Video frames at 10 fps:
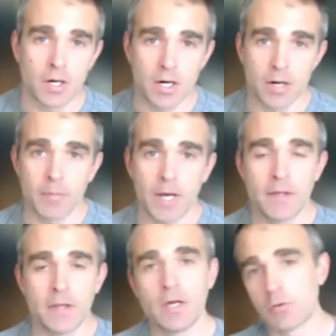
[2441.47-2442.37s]
And
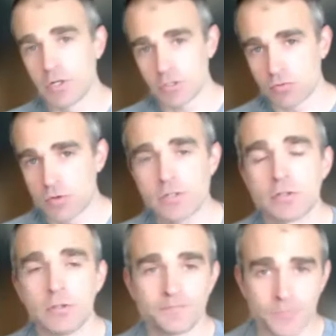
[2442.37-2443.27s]
then the other one is the
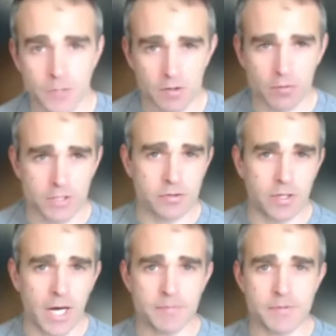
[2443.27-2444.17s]
Russell
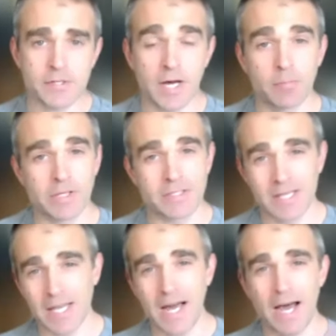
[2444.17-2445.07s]
options complex.
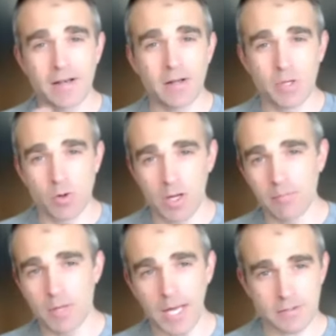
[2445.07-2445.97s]
Again,
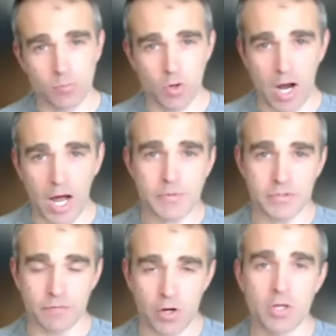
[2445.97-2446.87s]
IWM has more
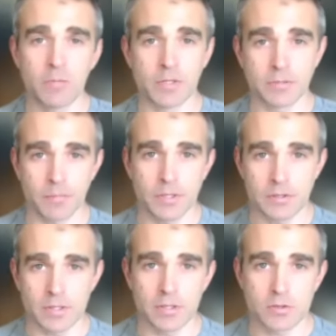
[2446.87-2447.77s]
options volume and
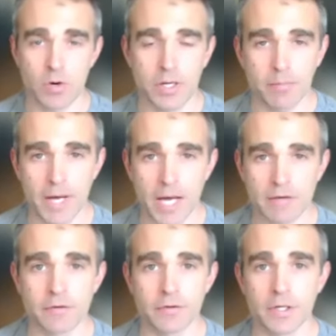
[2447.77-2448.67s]
is quite
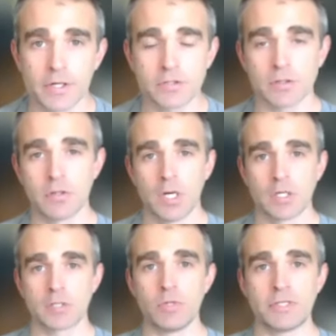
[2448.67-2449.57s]
impactful there. So
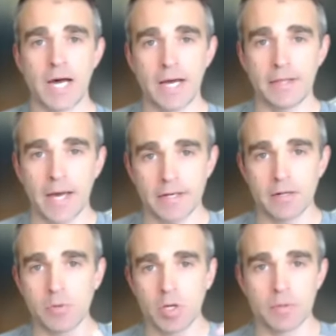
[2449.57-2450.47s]
we tie the
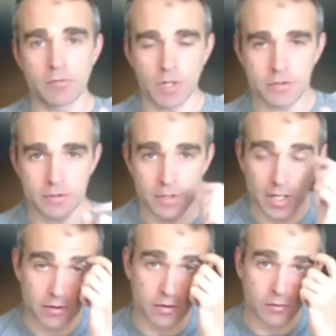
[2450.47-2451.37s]
IWM and the Russell
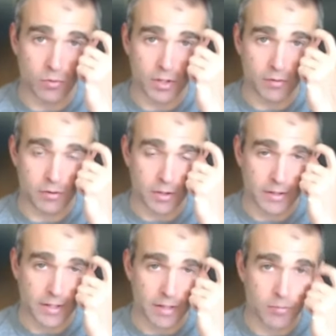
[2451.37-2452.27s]
together in the way that we look
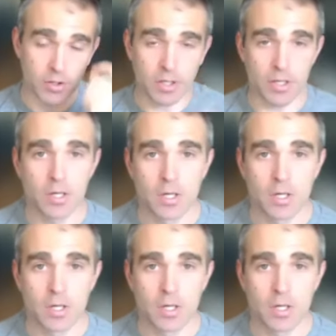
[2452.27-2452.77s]
at that market.